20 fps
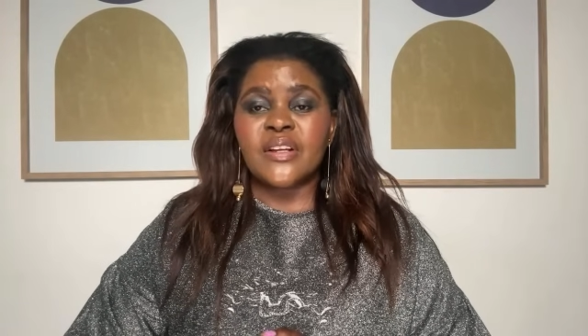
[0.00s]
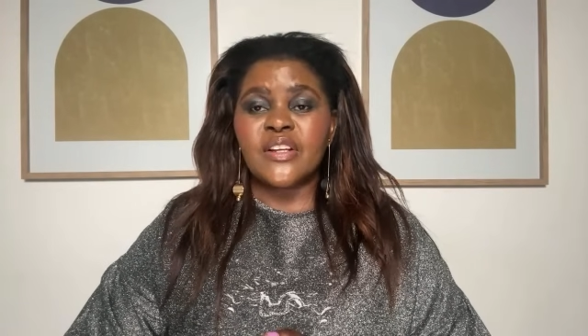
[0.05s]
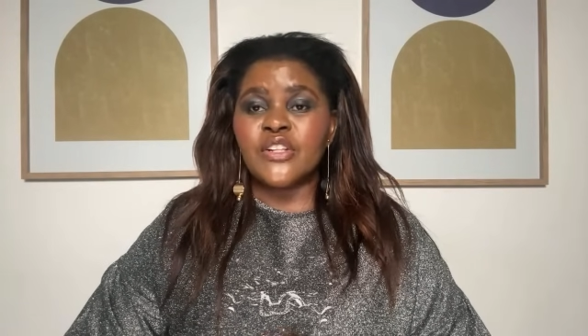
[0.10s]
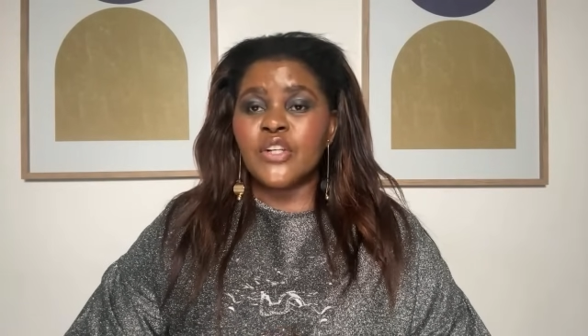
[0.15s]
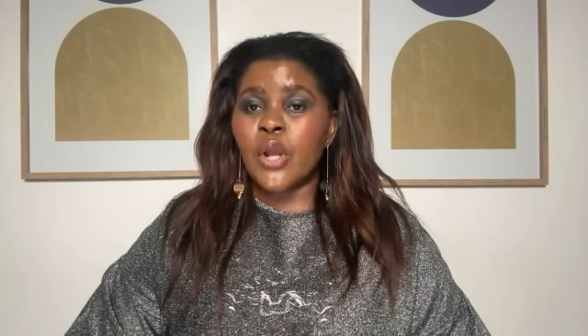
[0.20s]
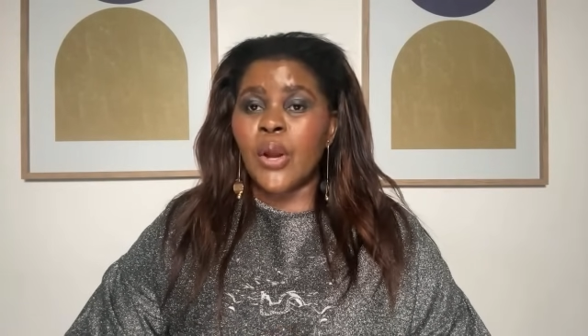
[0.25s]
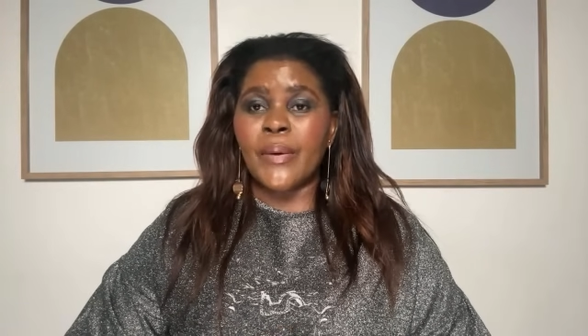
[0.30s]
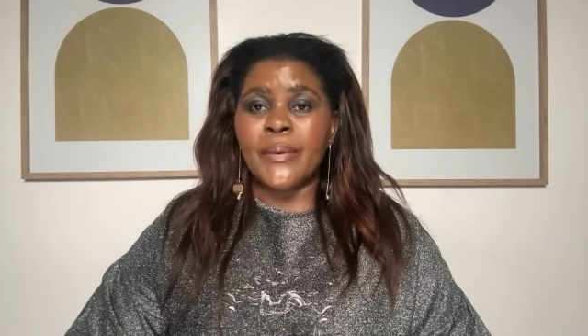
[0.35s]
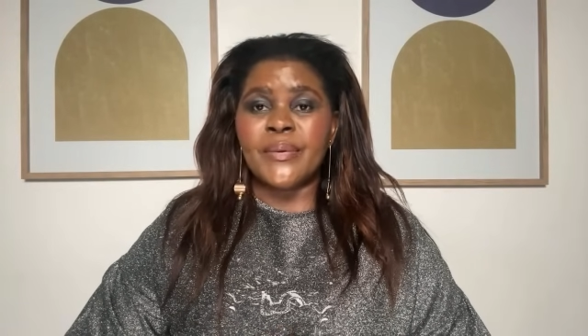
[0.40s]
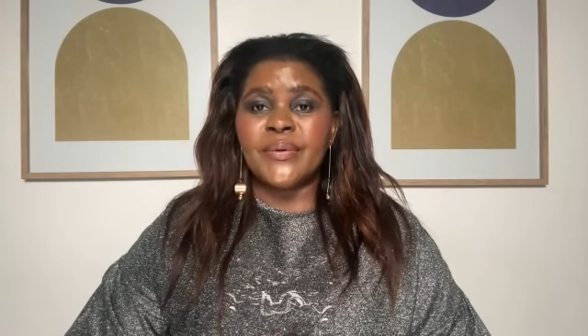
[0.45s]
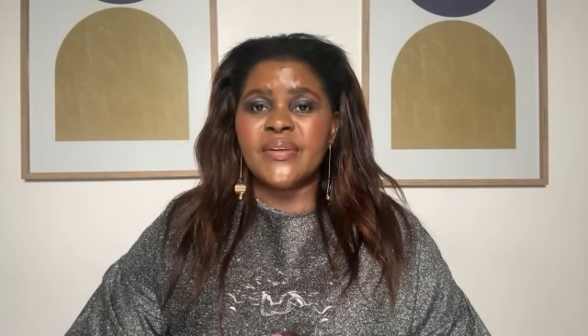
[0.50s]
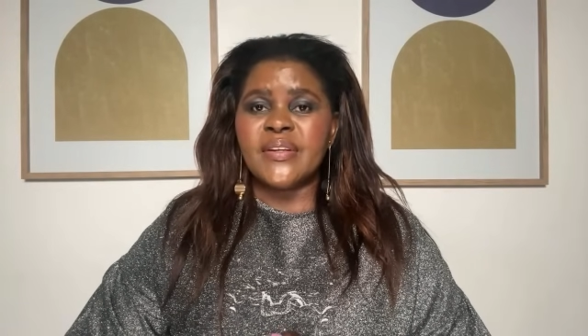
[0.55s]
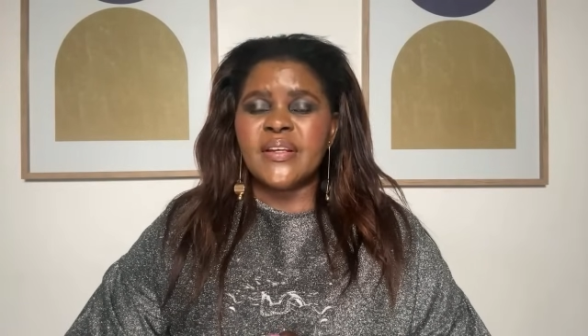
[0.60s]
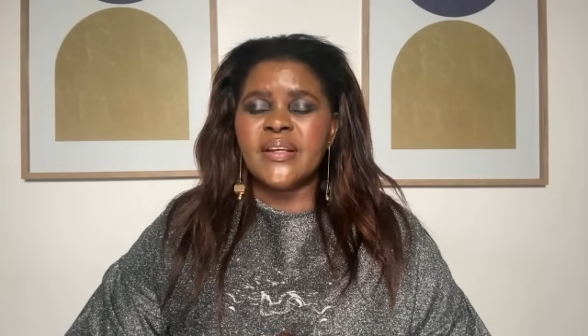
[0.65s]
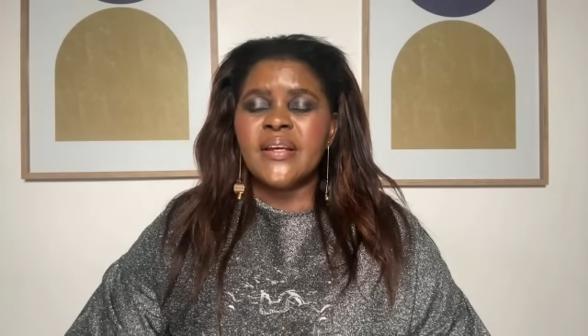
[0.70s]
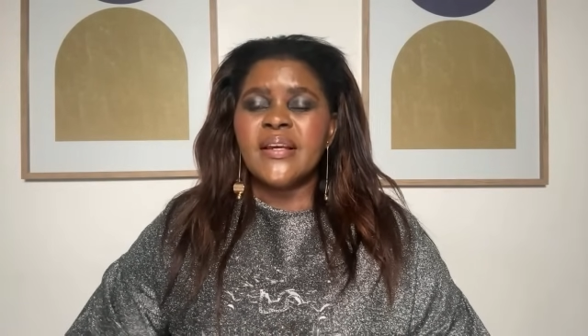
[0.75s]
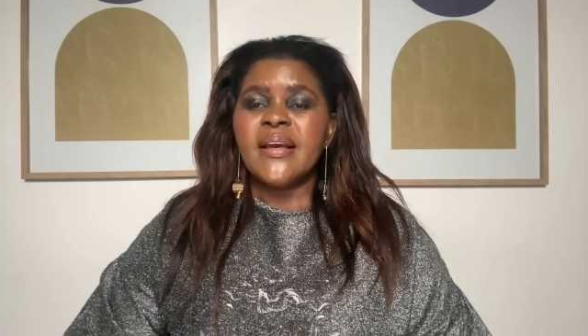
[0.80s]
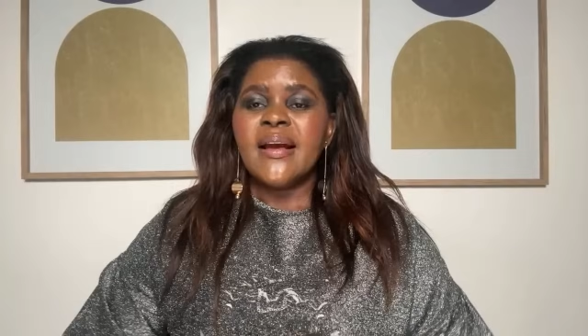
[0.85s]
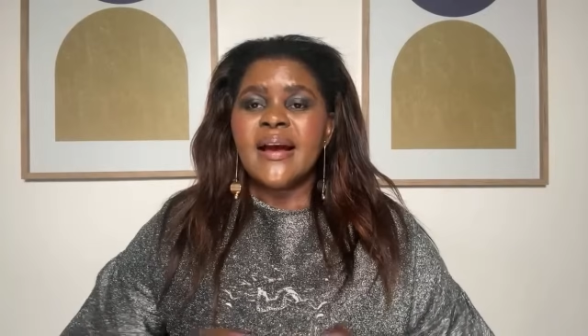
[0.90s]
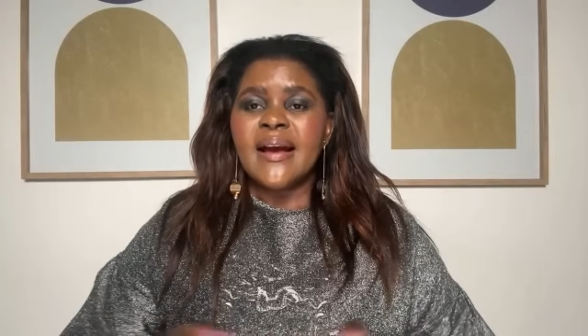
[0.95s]
No,
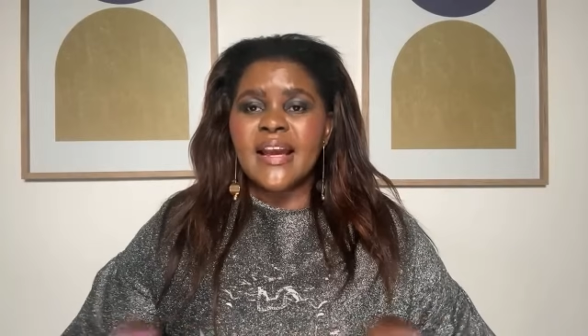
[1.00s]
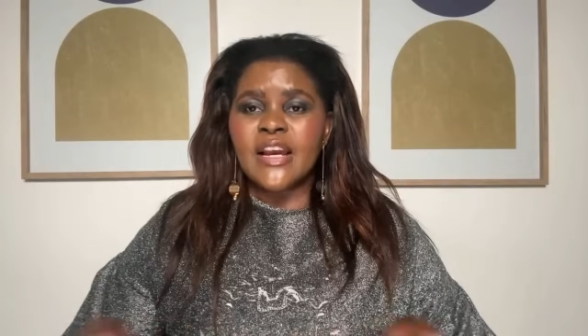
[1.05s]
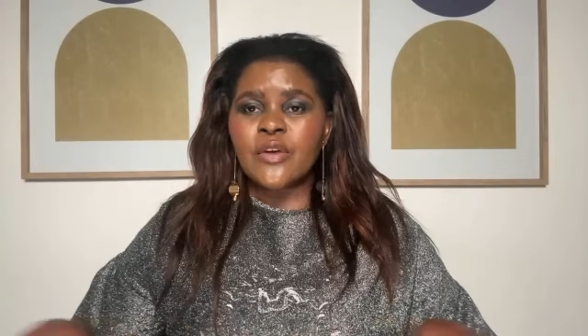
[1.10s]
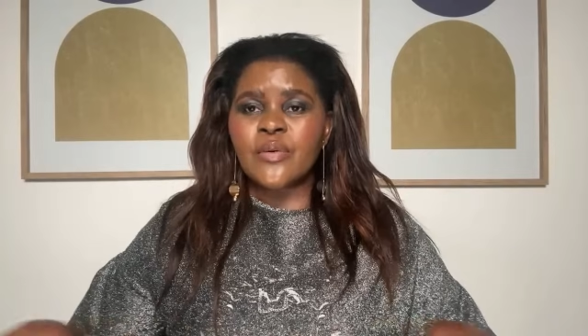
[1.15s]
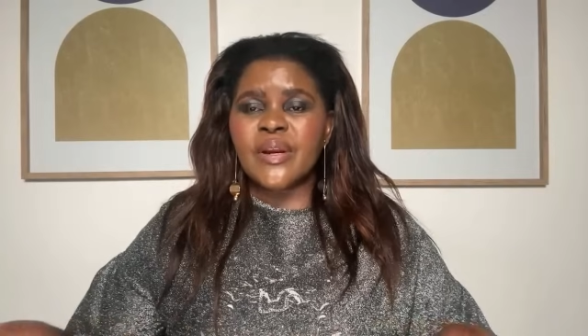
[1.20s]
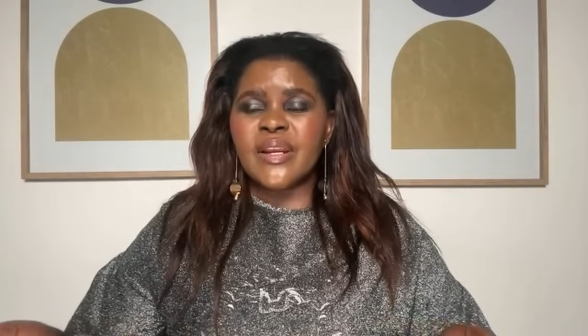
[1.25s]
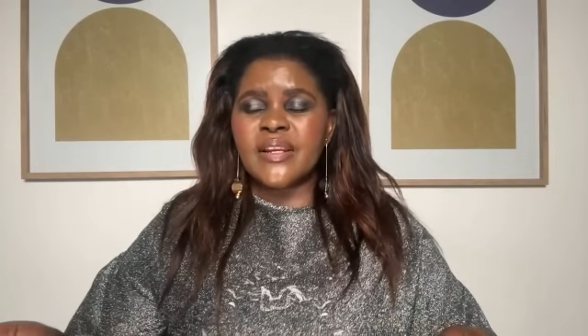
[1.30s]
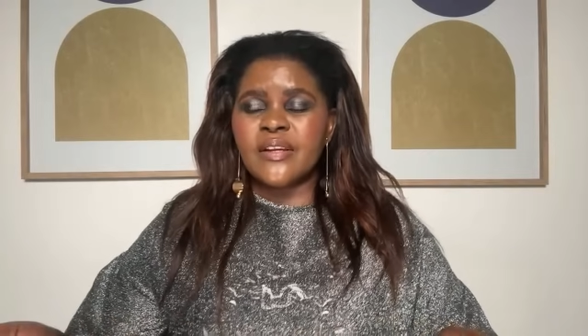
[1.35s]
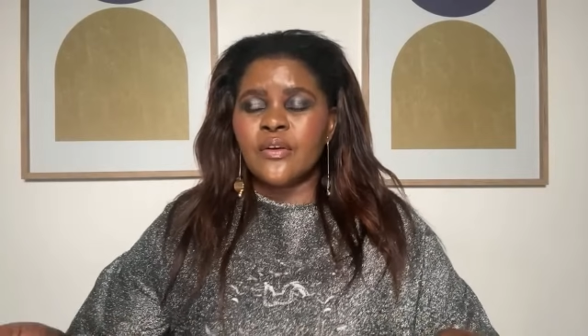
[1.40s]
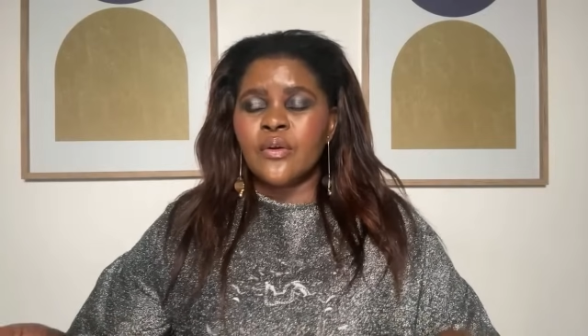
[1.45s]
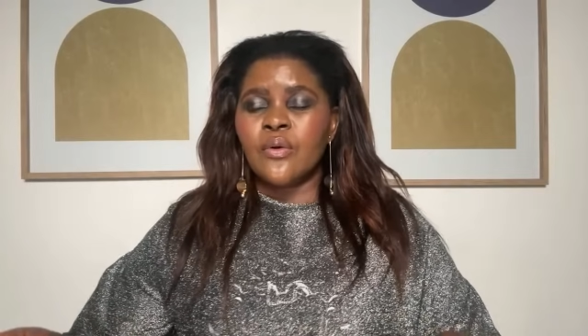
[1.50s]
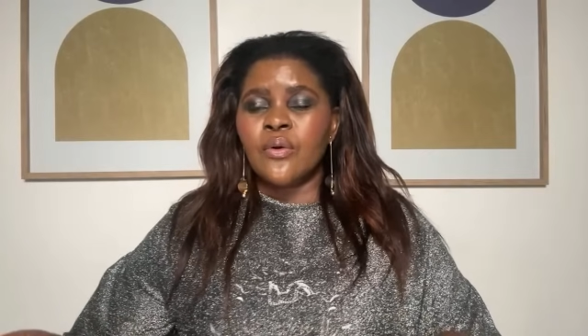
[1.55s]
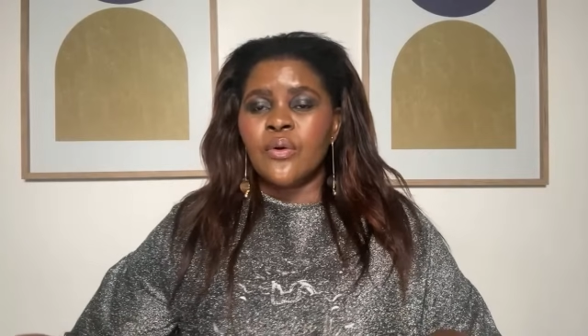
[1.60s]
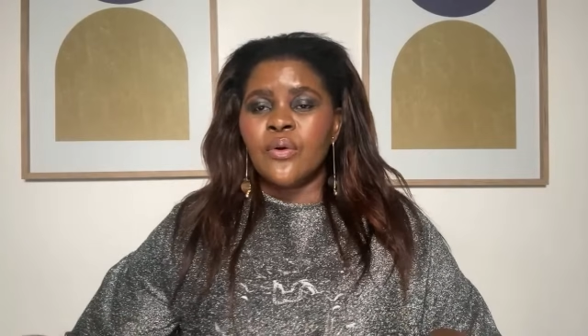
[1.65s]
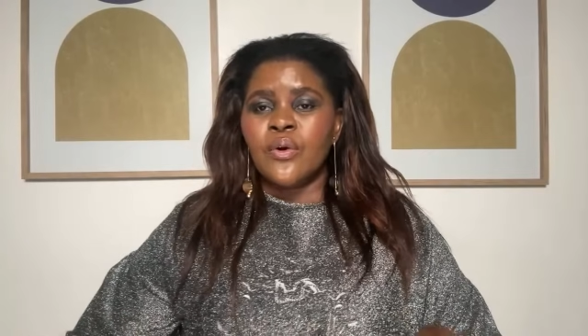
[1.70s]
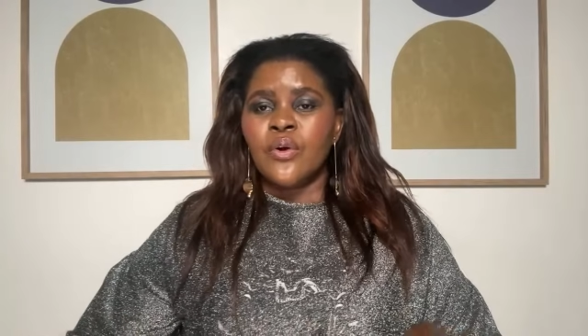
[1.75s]
I agree.